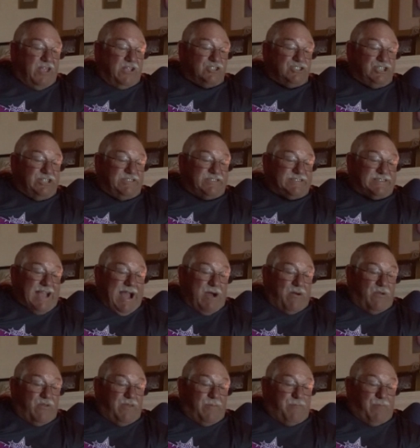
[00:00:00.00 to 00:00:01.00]
She'd
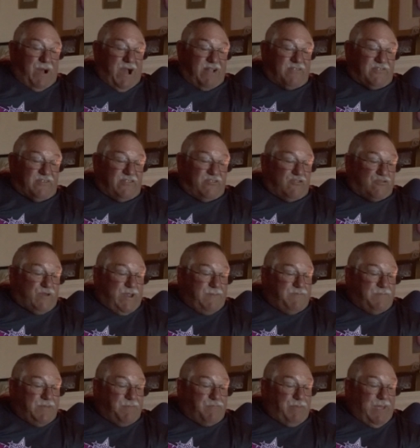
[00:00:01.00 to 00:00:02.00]
scour the pots and
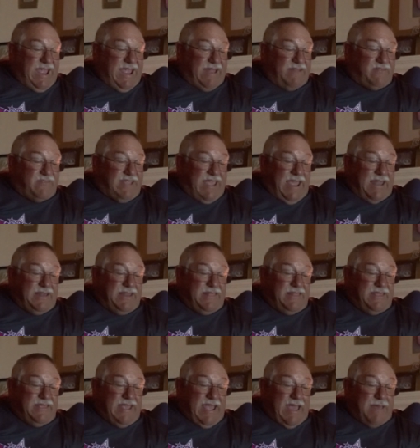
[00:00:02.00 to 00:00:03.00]
scrape the pans, candy
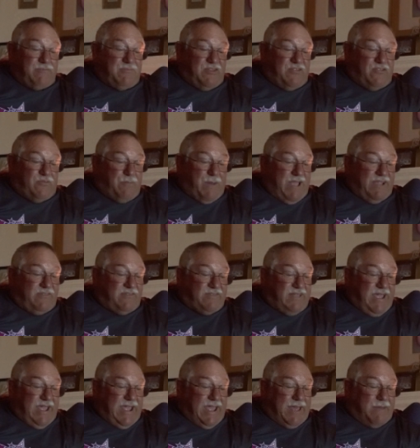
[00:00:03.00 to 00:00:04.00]
the yams and spice the
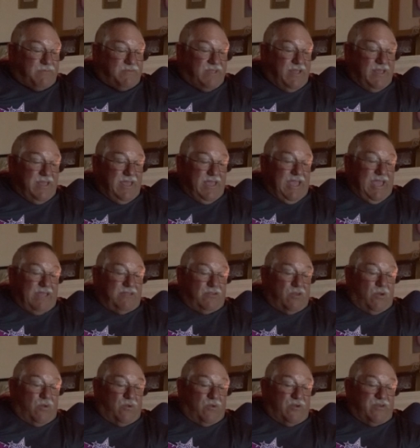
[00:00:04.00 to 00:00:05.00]
hams. And
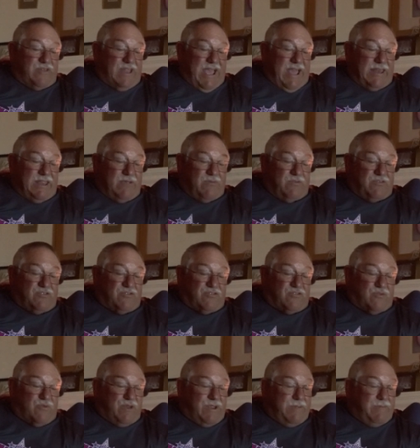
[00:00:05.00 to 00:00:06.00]
though her daddy would
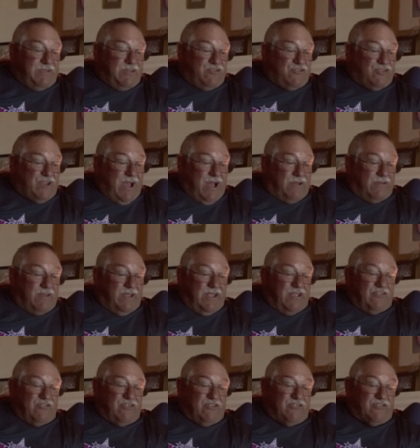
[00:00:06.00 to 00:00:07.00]
scream and shout,
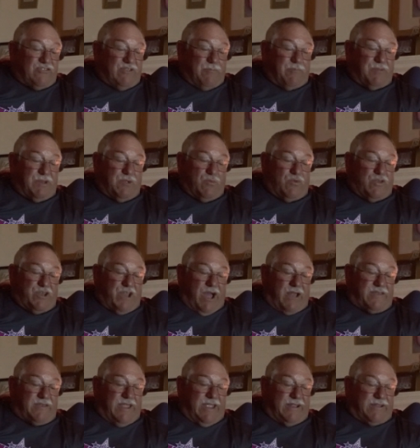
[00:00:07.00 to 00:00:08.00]
she simply would
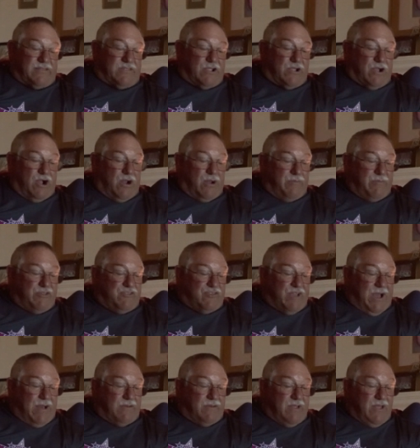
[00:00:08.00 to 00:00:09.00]
not take the garbage
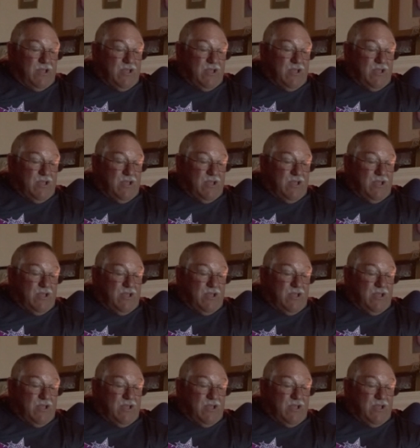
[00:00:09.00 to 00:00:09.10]
out.